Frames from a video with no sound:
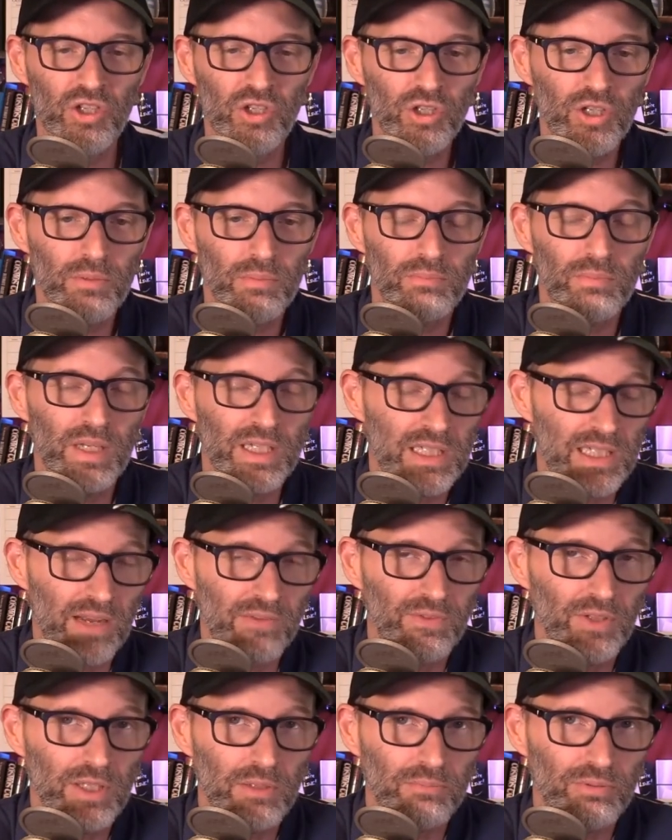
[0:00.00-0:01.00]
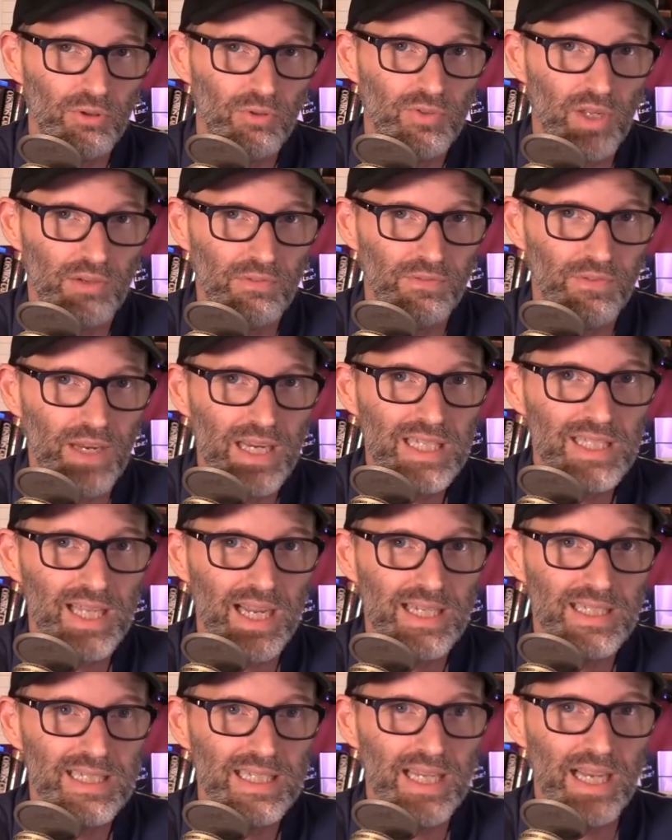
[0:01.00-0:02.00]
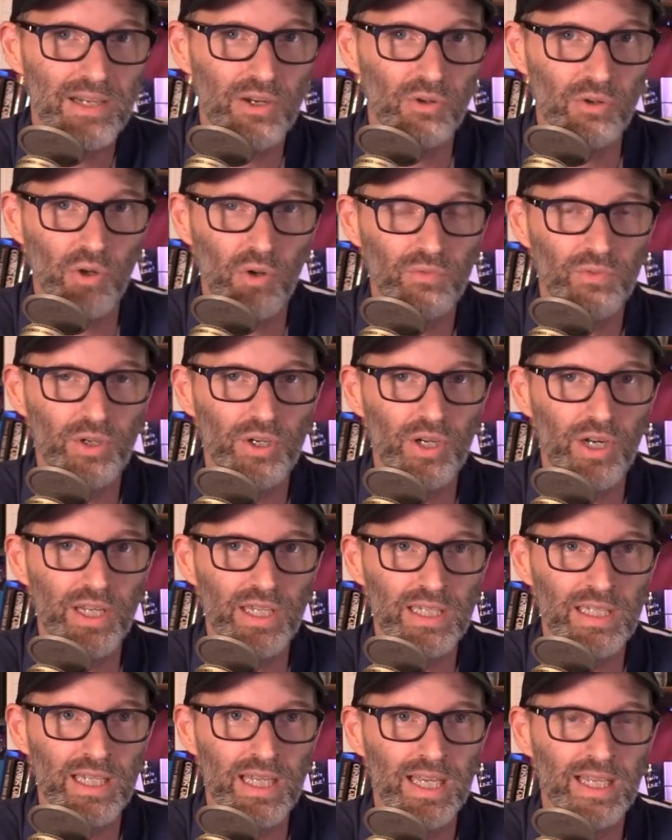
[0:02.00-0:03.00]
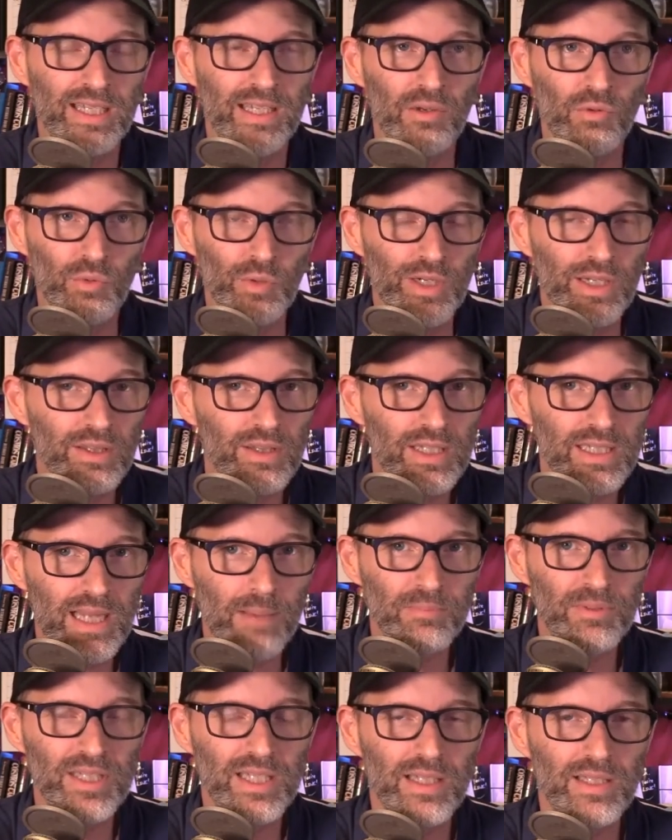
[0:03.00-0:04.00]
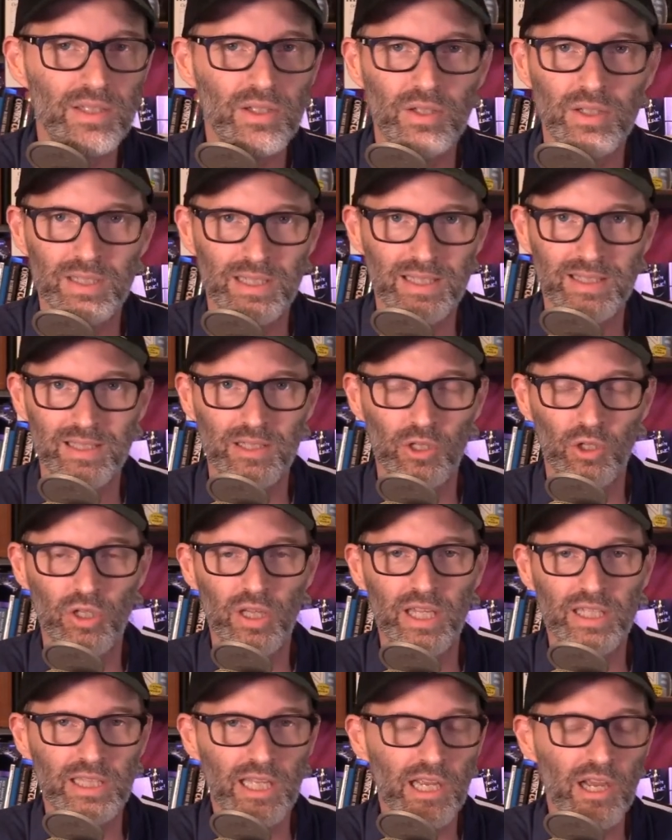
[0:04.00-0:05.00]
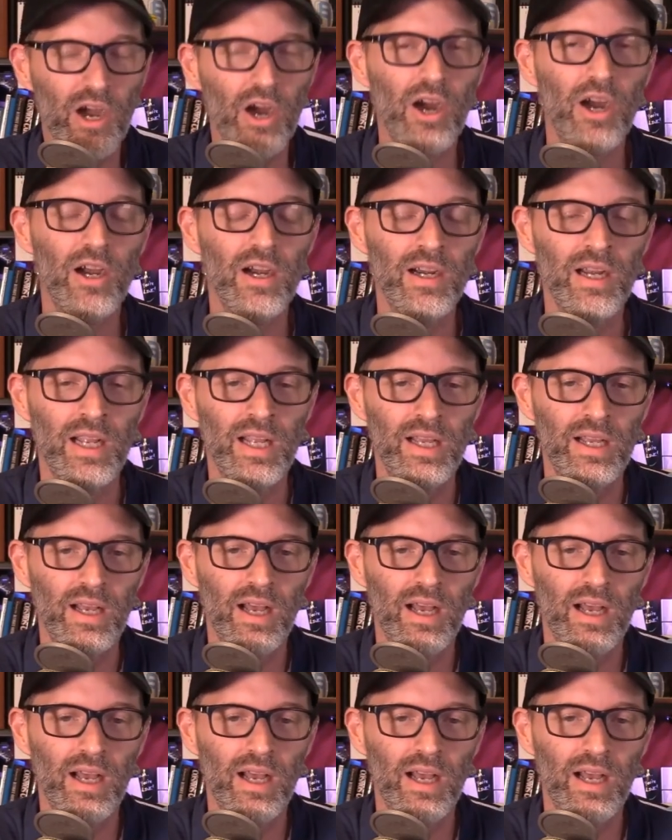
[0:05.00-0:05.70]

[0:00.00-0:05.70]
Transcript: Could it definitely improves on Face ID? I don't know if they're going to get rid of the depth sensor. It doesn't look like they are.